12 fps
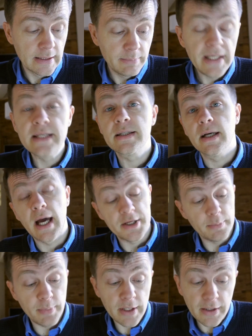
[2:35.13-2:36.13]
Peter had
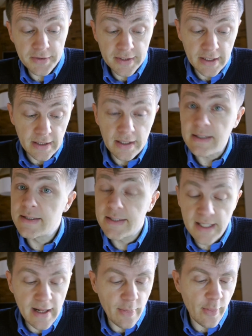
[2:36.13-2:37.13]
a birthday, his
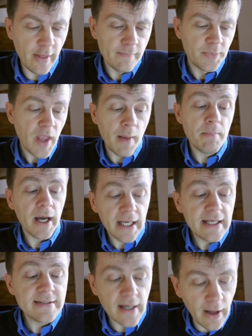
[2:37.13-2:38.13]
10th. Among
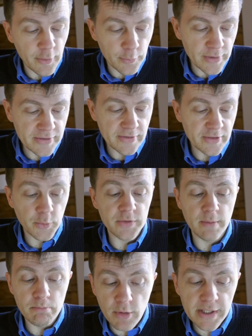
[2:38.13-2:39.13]
his other presents was a
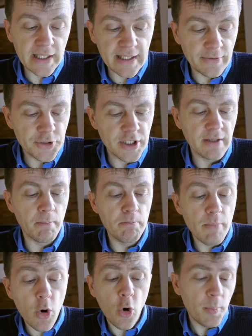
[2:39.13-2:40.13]
model engine
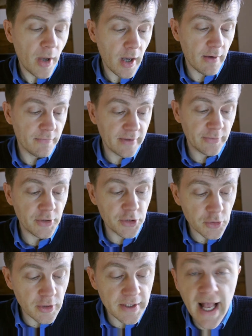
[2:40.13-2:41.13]
more perfect than you
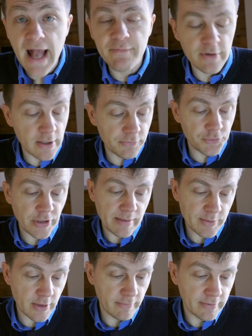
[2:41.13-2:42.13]
could ever have
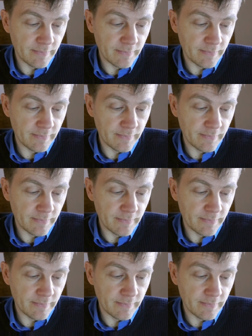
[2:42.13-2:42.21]
dreamed of.